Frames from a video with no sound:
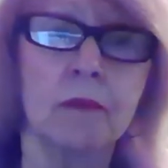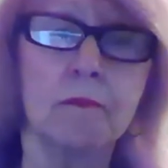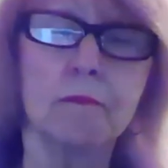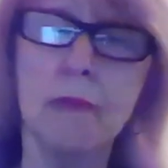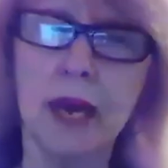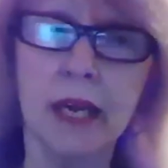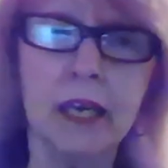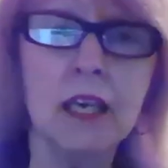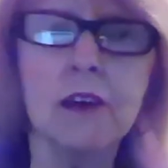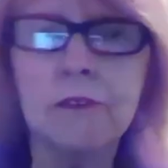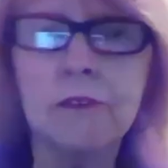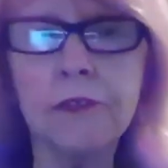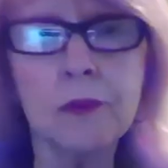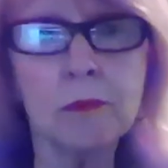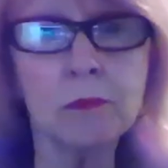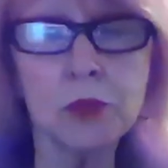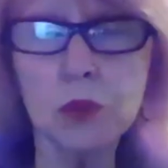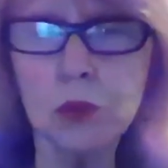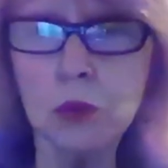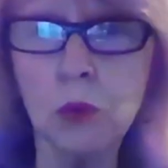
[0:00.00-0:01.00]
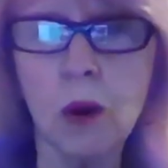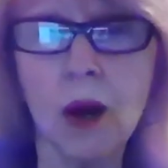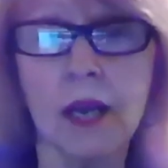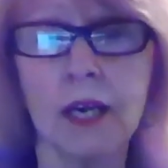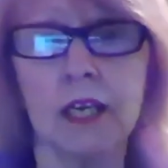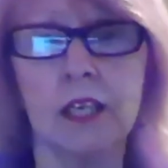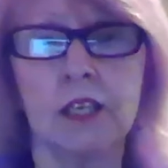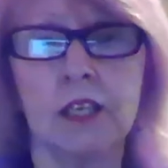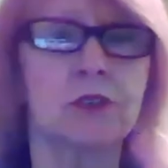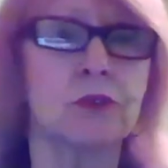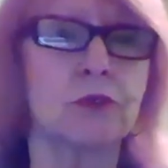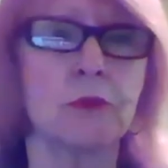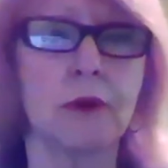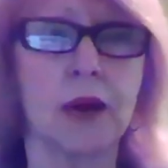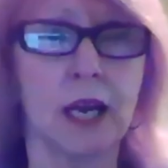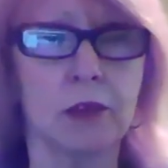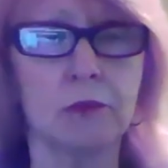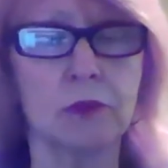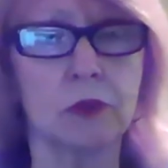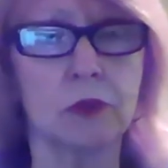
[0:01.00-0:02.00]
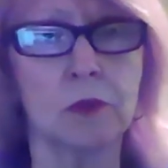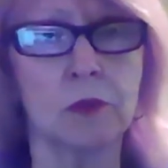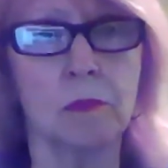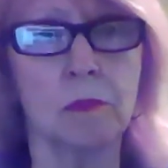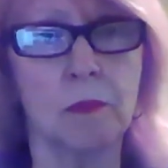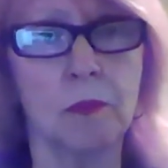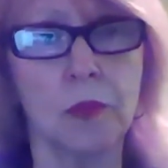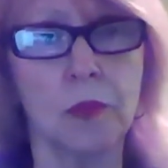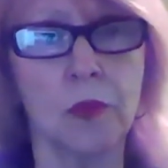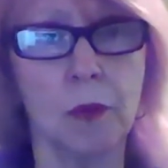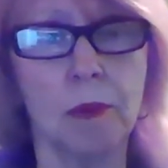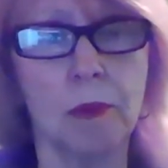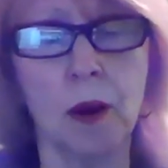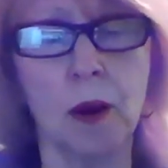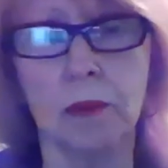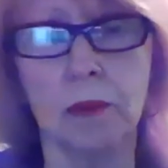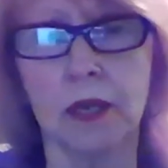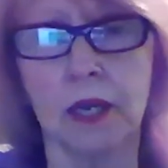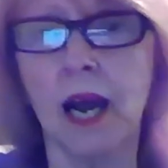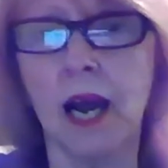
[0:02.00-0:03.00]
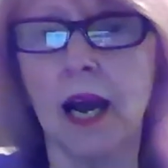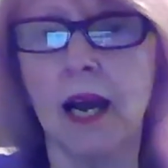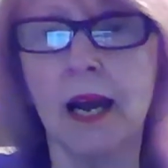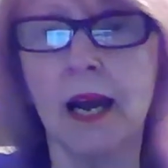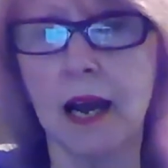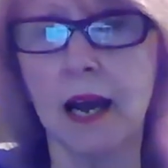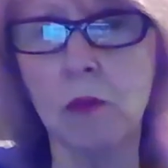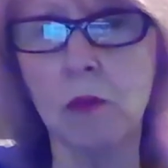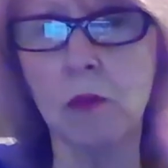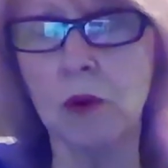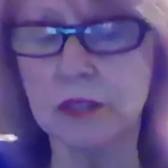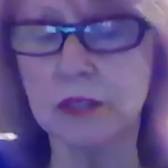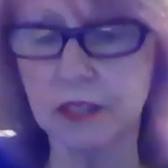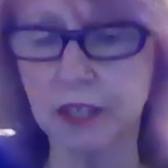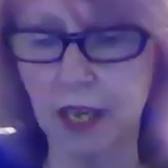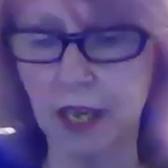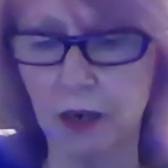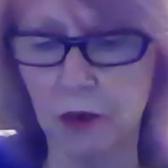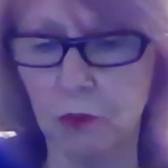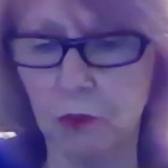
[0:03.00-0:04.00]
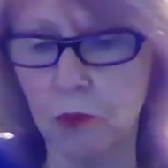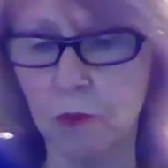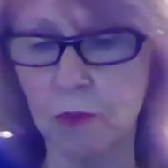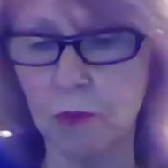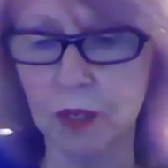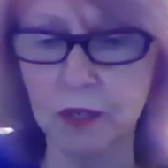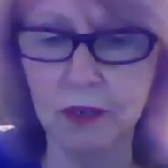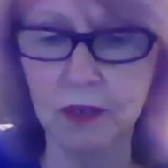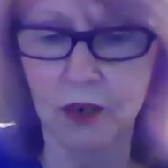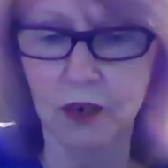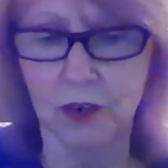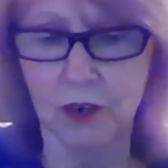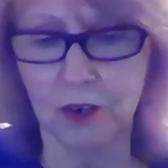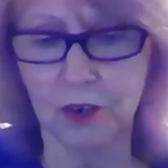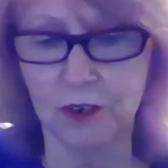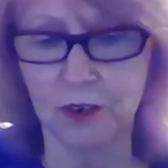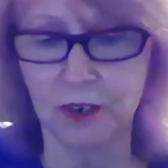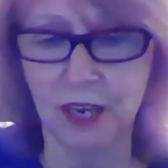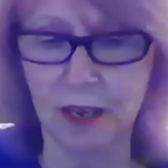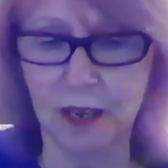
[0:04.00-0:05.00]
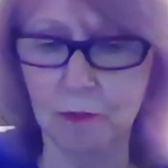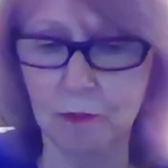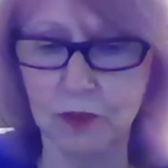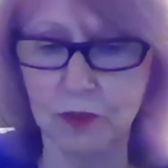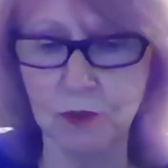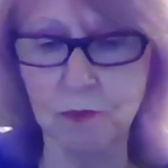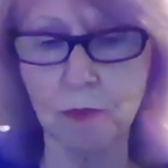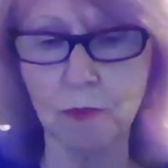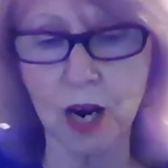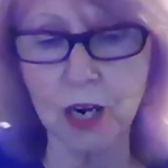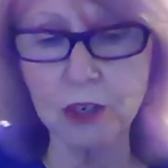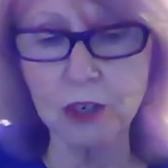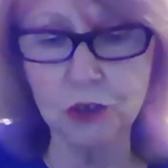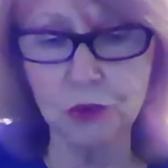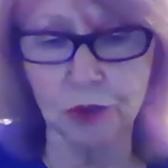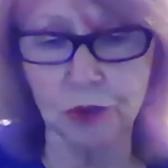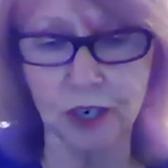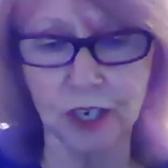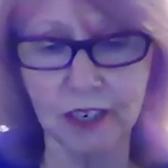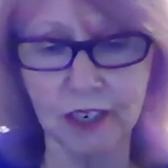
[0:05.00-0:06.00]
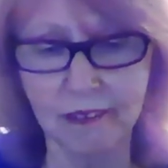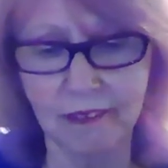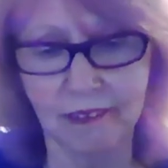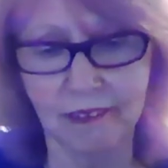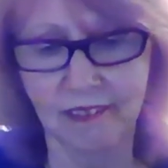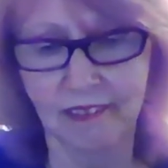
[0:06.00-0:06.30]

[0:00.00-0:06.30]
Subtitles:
Many of them do want to interact with the public. I once had a woman, her name was Marjorie,